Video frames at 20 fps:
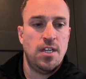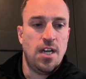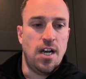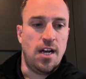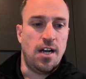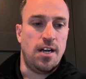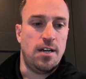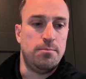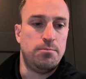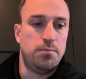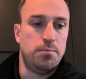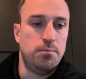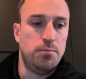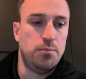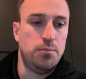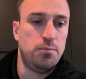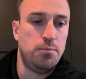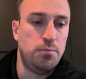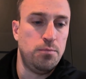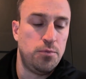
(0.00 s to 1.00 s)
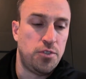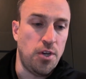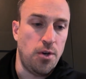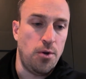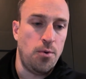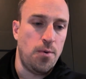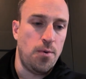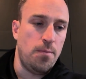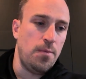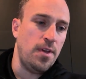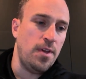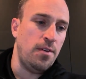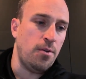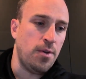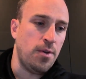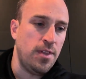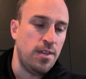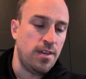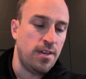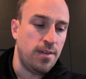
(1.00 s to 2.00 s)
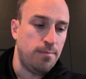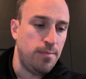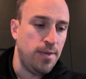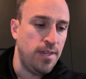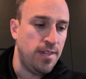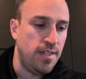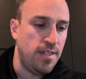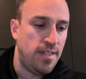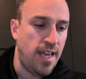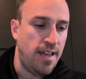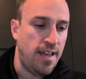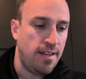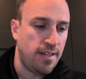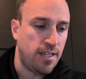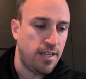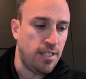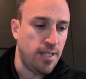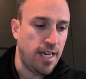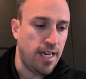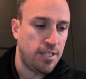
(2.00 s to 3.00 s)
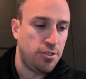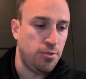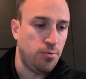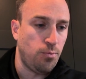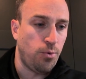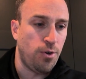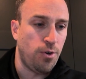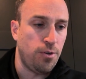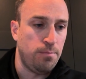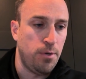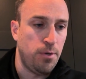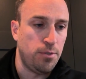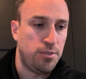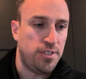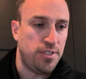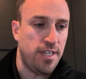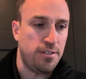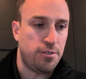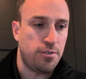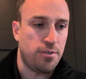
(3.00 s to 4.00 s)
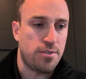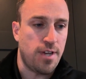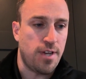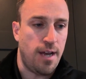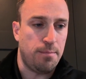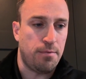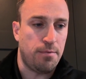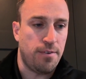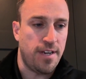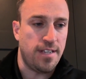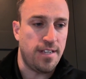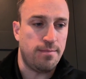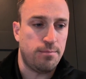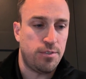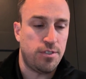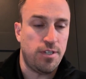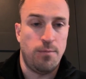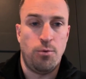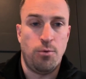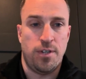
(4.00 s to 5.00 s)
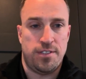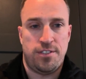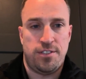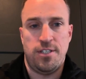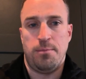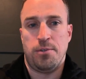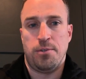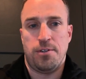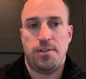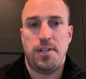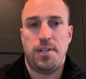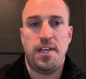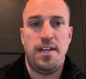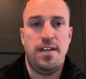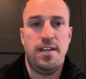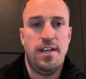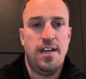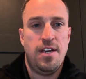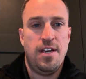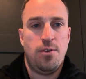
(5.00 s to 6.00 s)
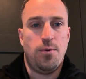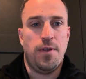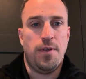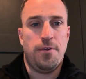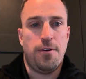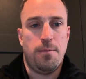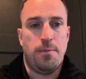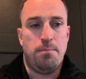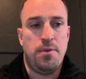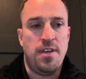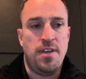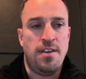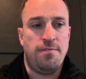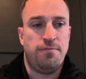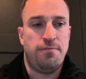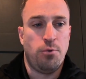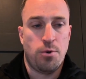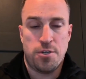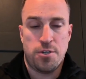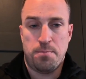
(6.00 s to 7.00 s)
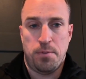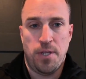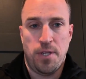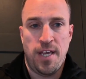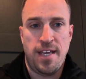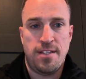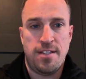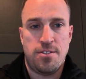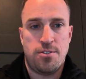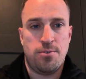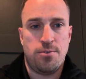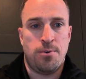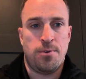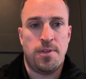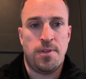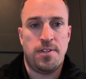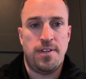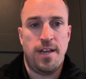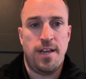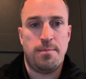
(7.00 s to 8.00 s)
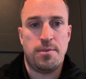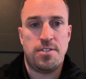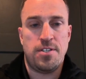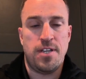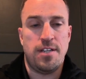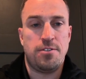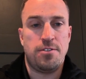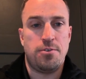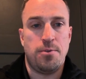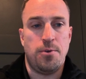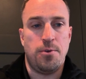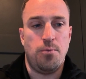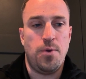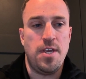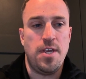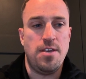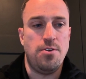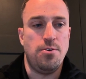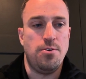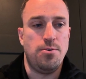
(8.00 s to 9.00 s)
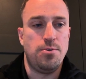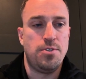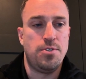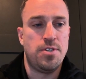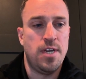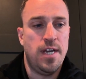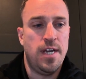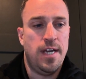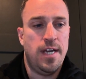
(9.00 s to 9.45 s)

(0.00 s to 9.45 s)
Um, so in the data collection world, most sensors operate somewhat similarly, whether it be force plates or the type of sensor that we use.